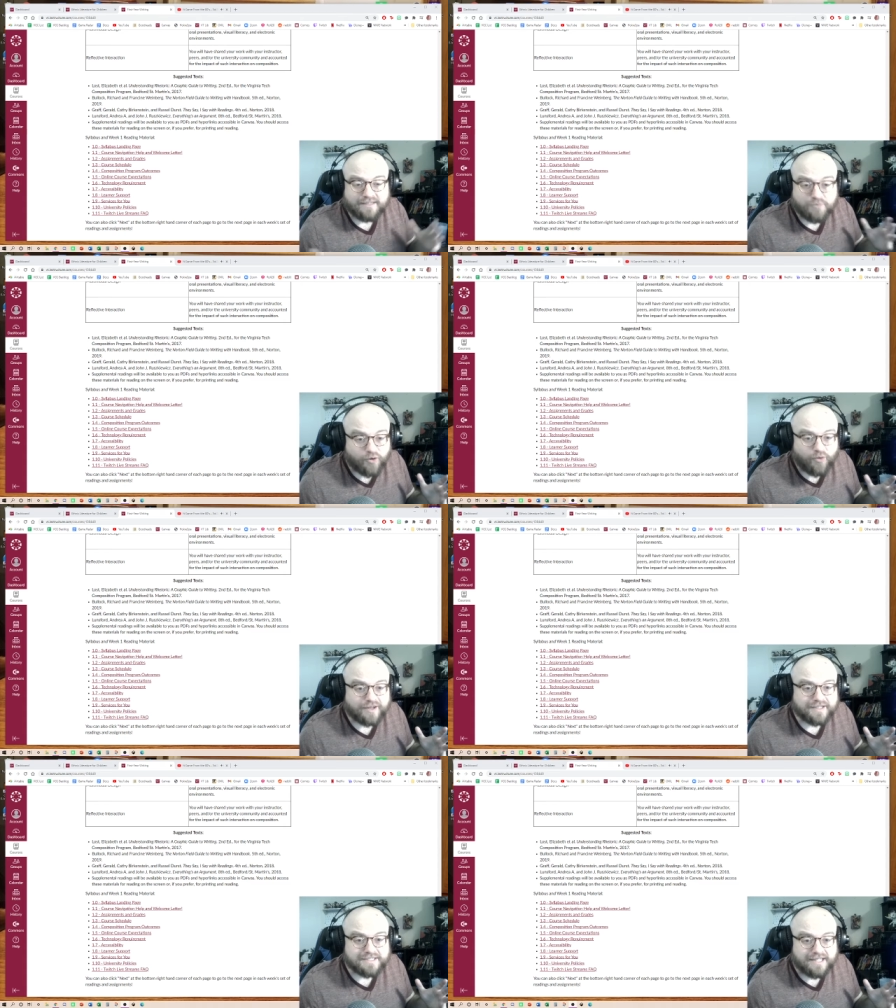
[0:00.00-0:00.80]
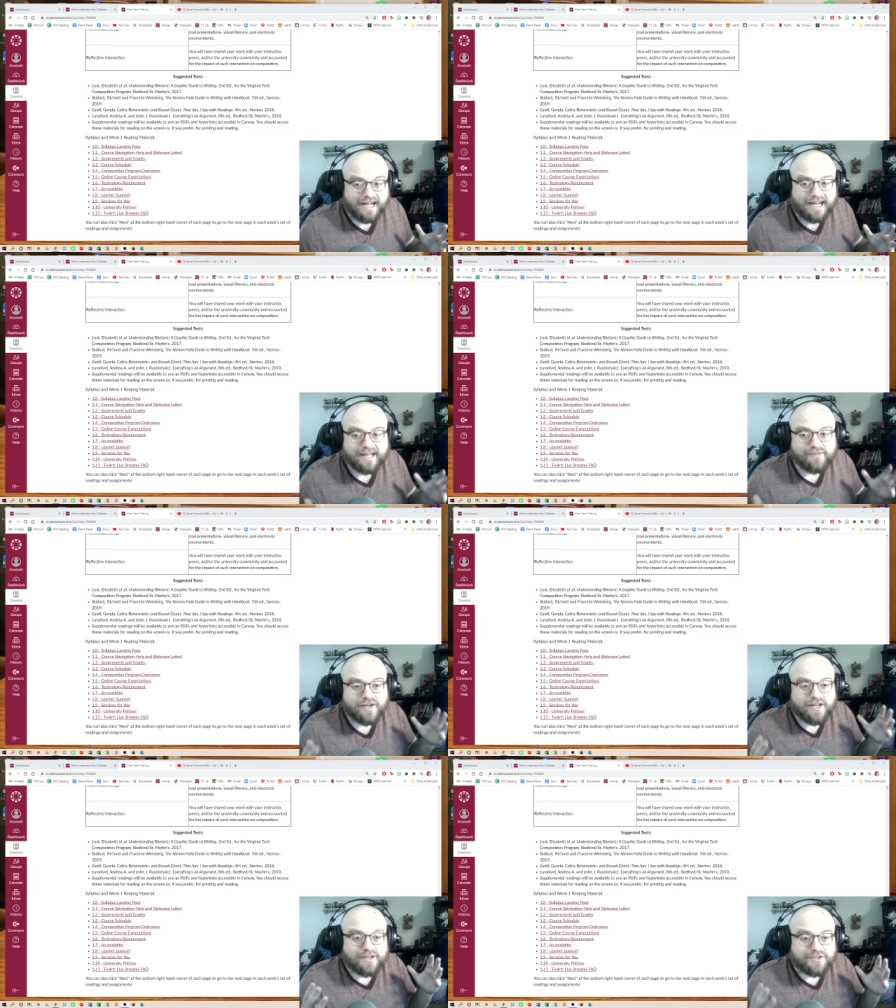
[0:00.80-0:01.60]
I'm recording this live
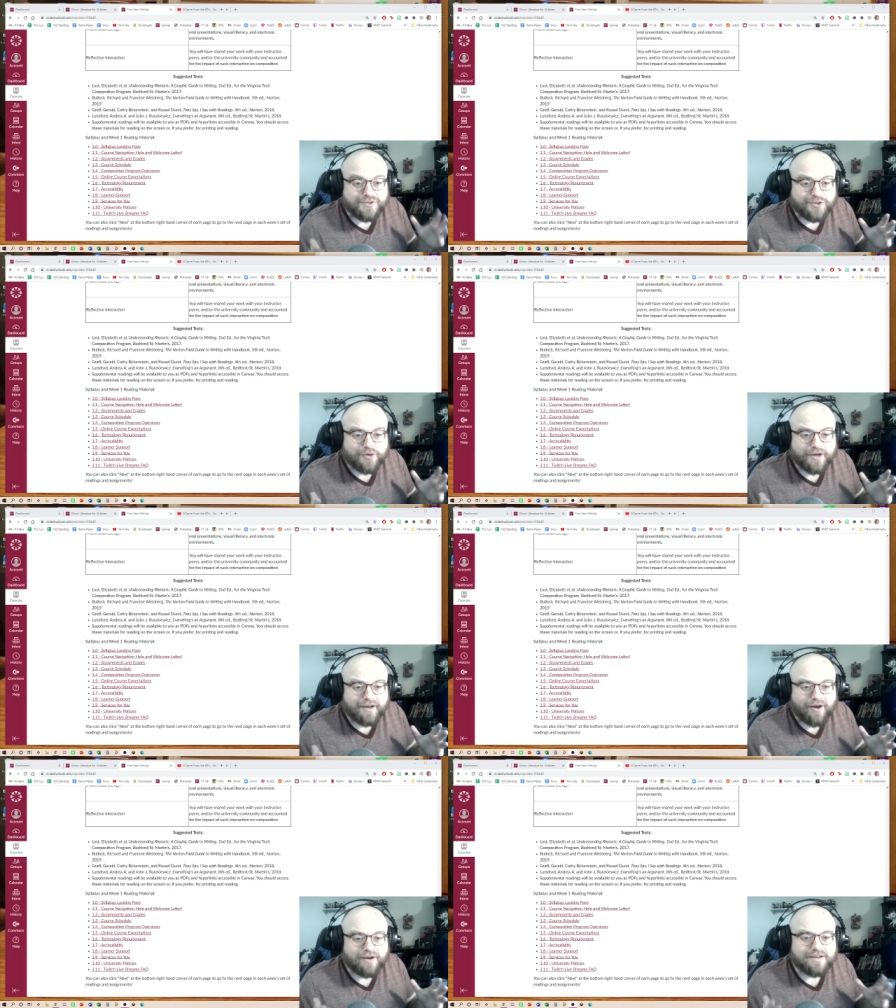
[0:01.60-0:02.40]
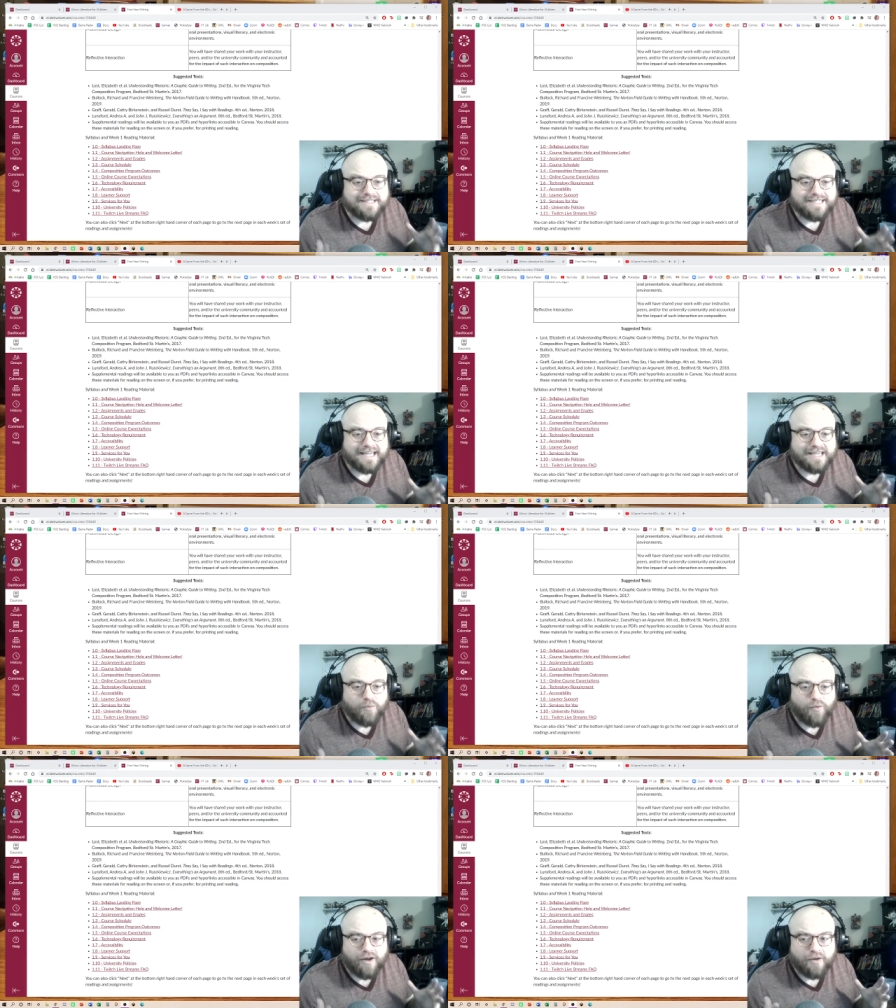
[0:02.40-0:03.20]
during our day
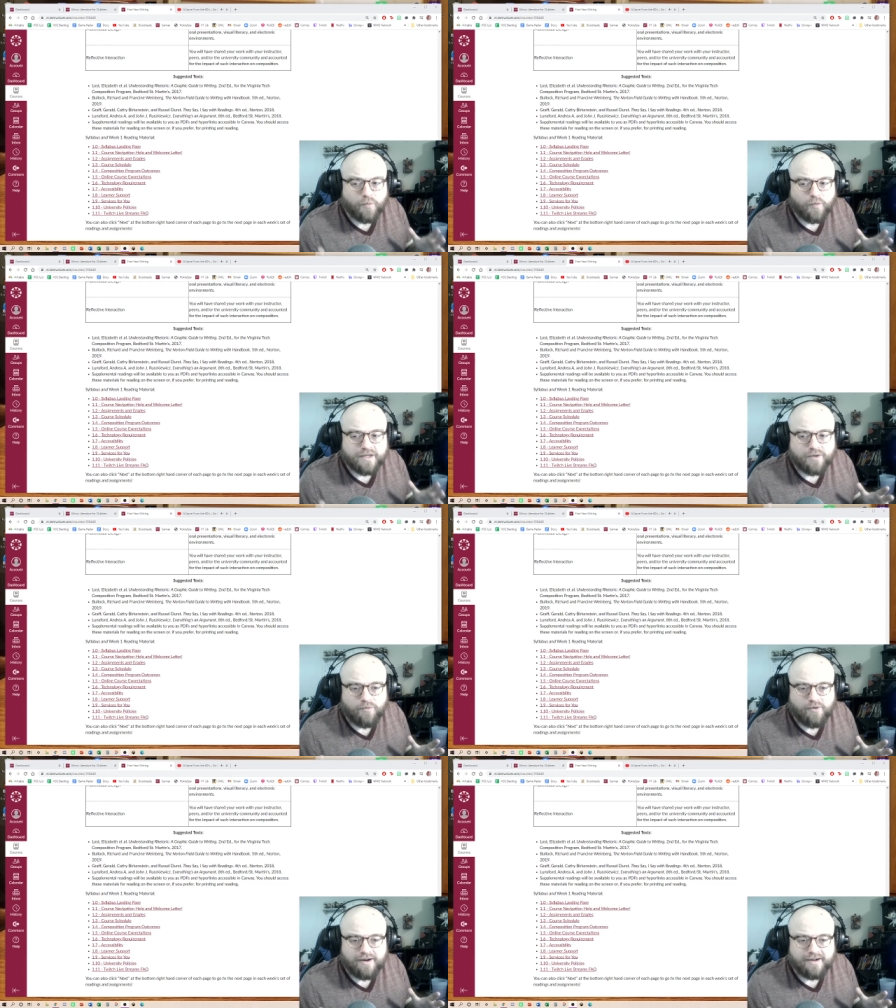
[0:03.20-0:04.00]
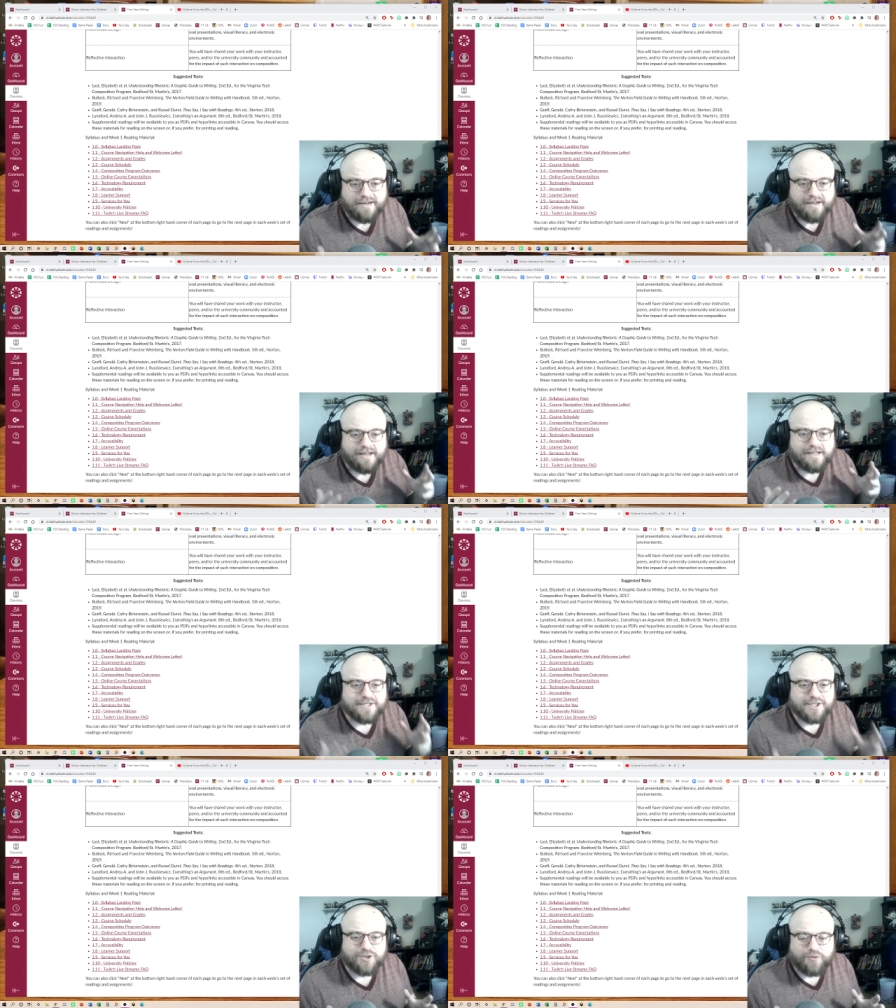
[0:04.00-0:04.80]
one, week one
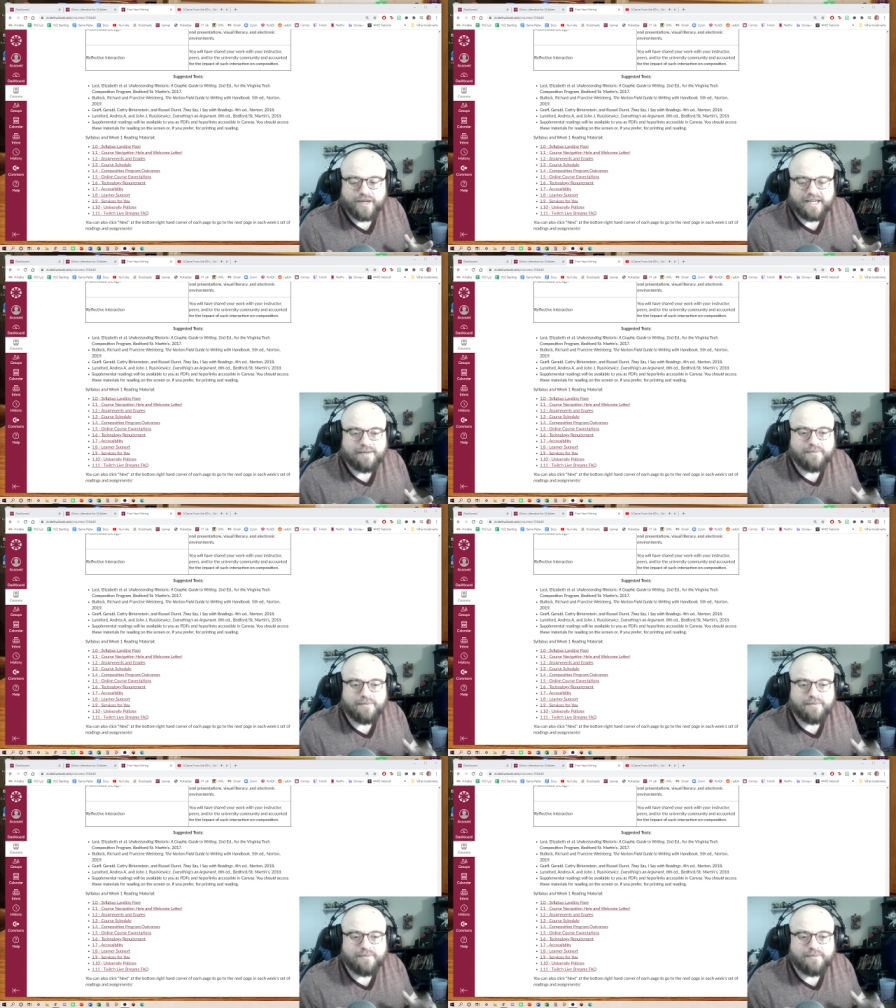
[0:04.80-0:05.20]
stream.